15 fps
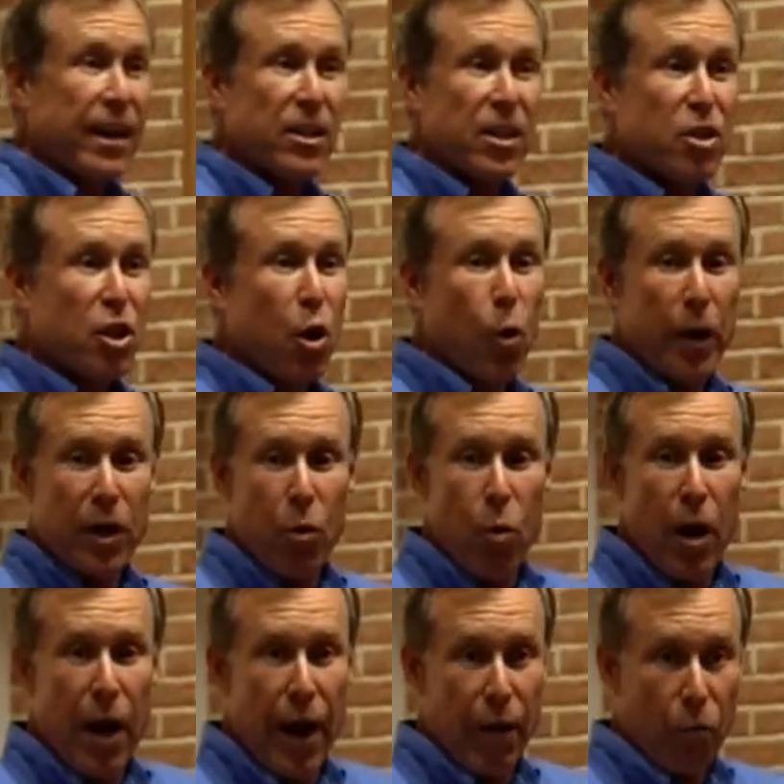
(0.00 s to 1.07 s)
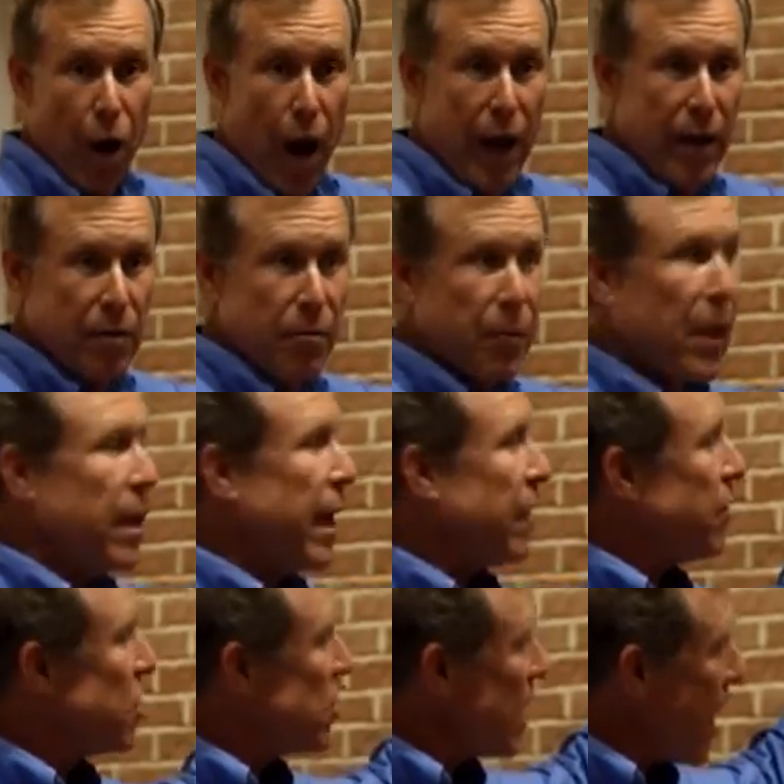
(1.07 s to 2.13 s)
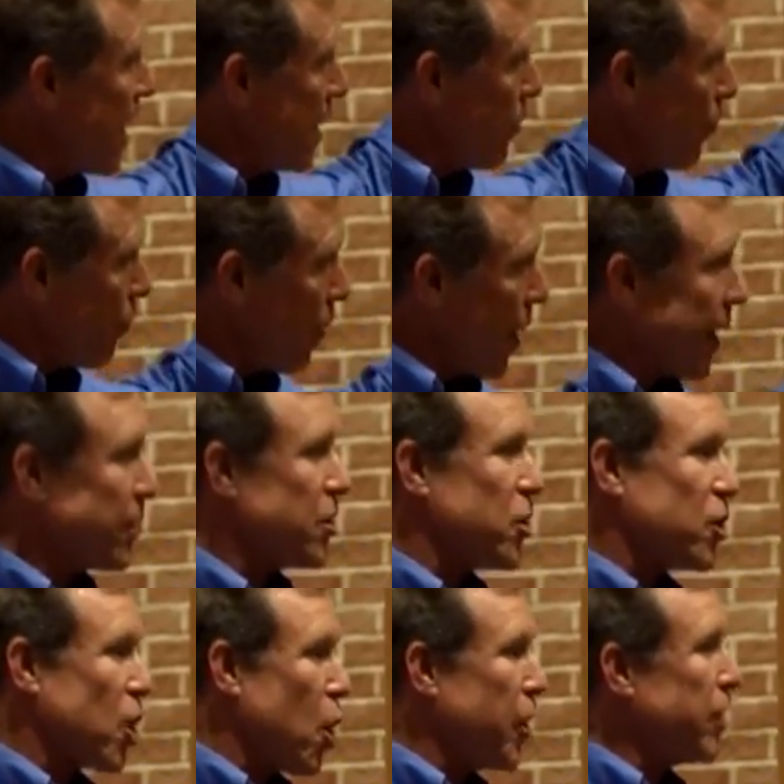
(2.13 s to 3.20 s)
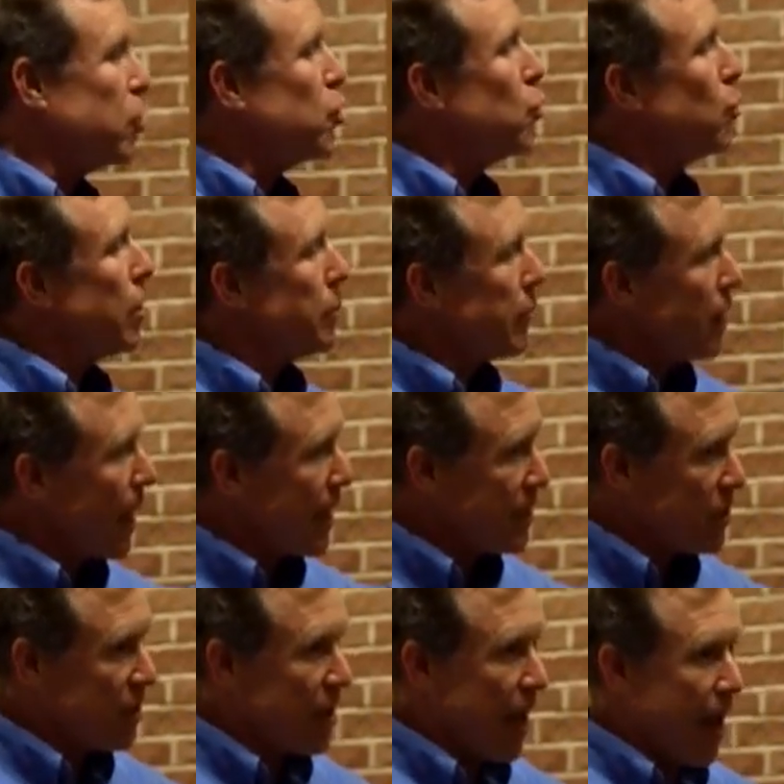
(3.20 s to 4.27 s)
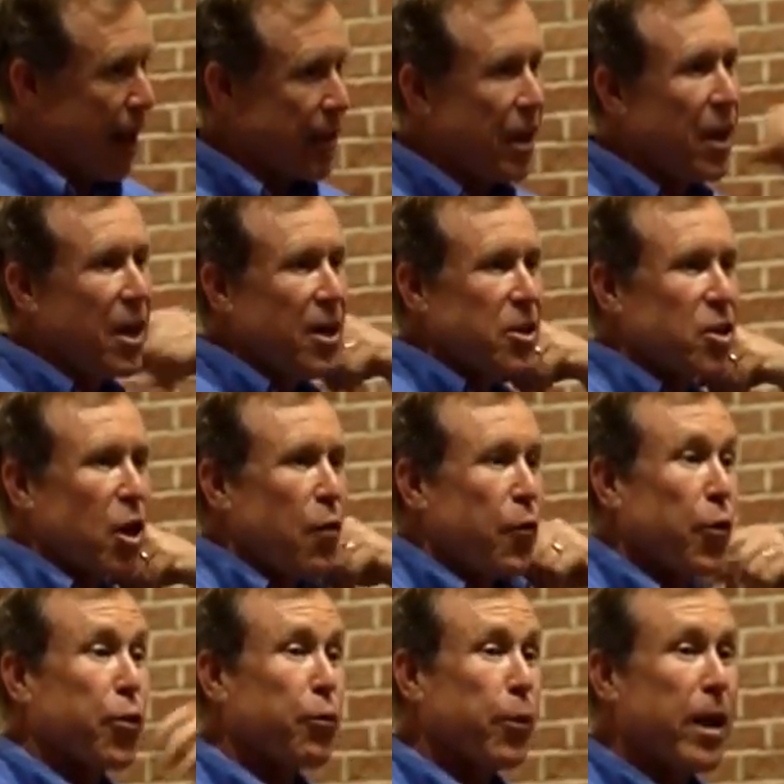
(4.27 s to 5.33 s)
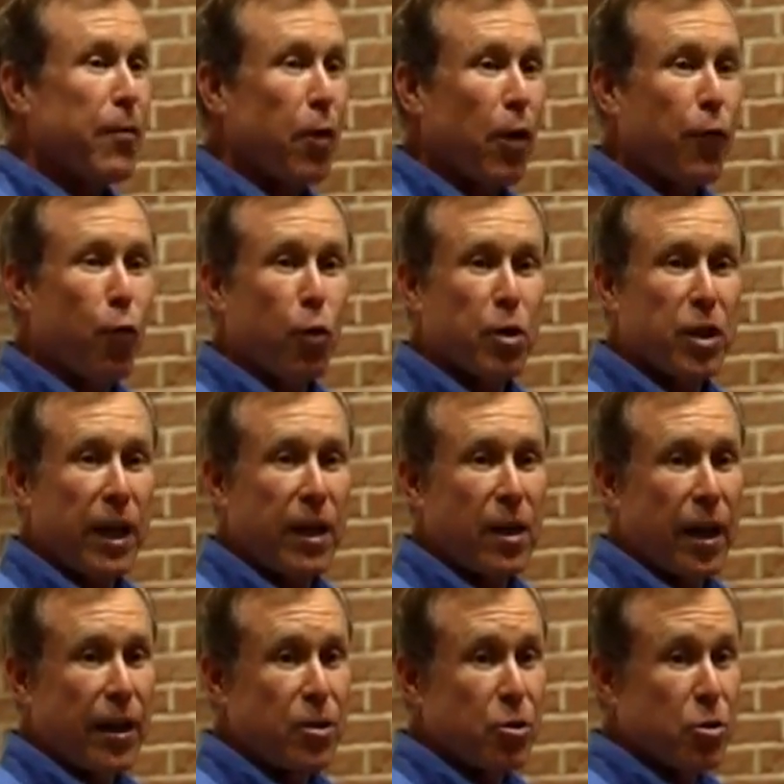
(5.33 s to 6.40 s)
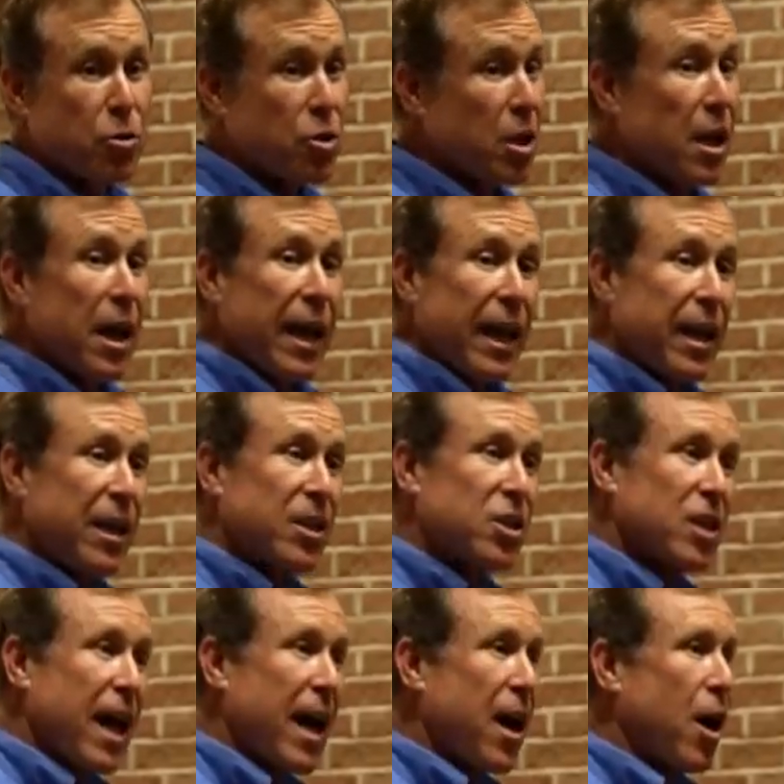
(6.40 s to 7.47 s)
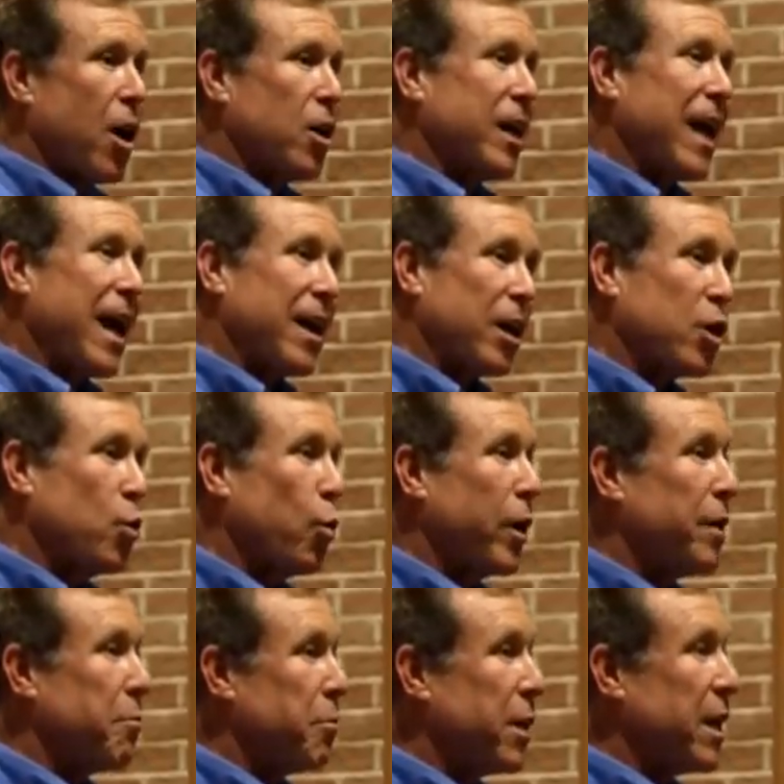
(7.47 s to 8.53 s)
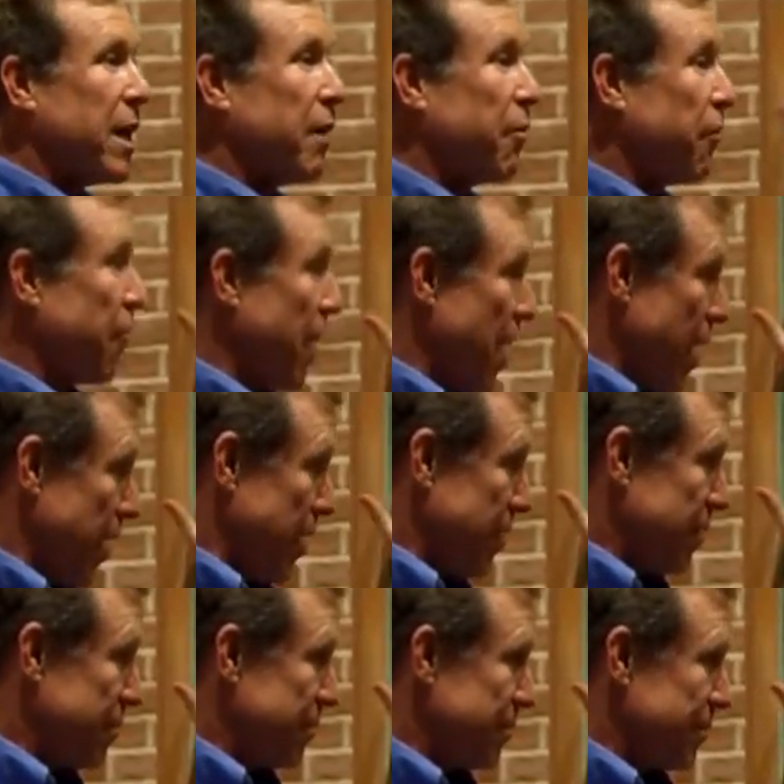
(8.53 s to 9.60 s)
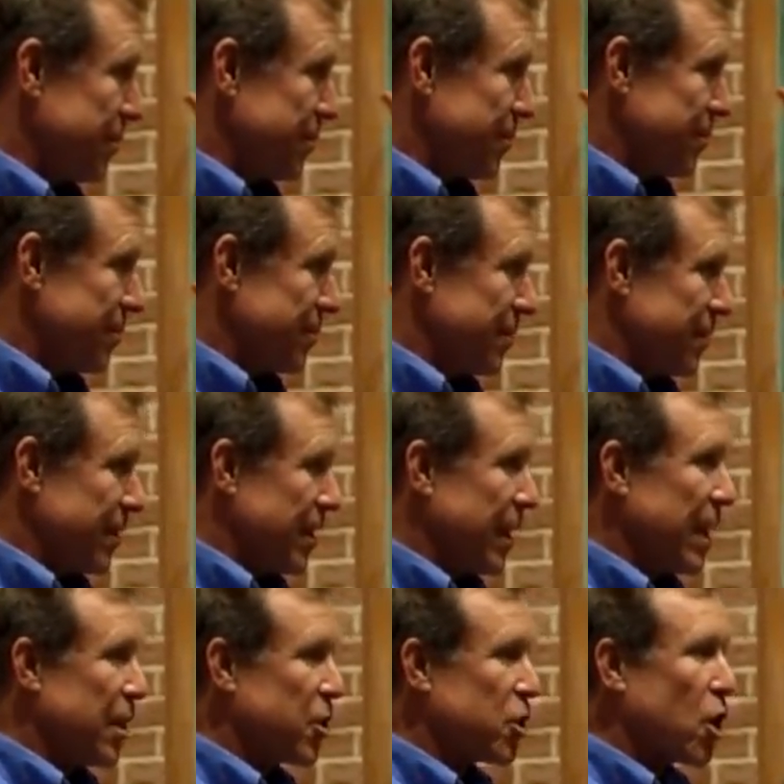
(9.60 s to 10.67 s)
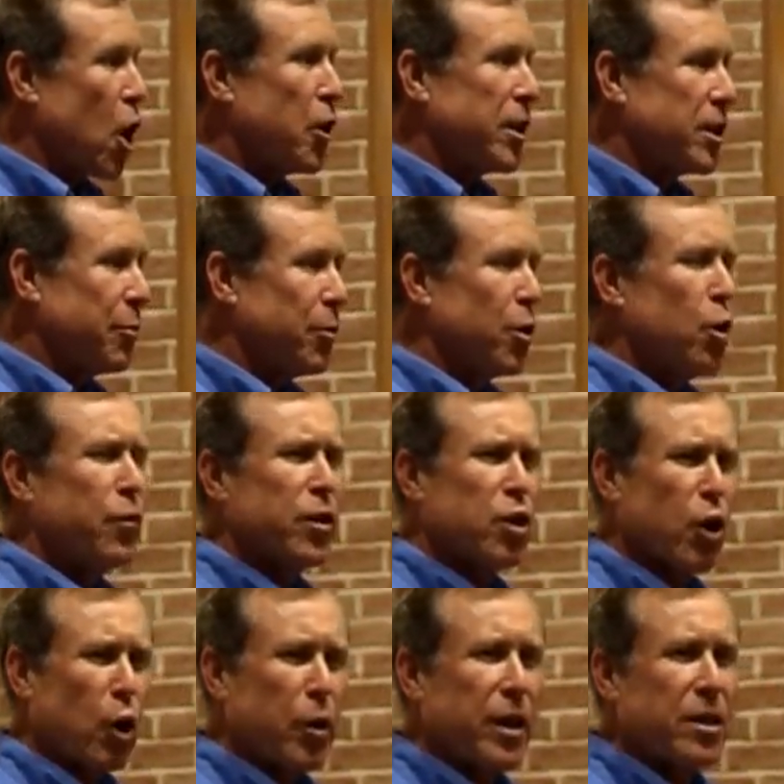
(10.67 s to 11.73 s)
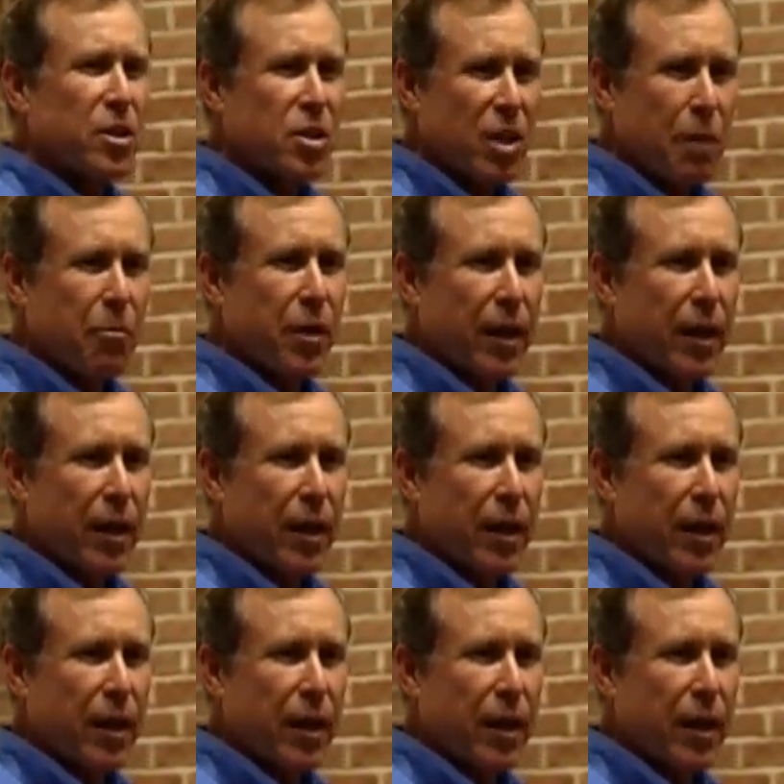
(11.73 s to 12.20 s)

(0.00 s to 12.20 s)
is going away, right? And the sedative effect is starting to replace that. So for 3 of our 4 teenagers, it is now kind of quit being fun. It is starting to move and turn into something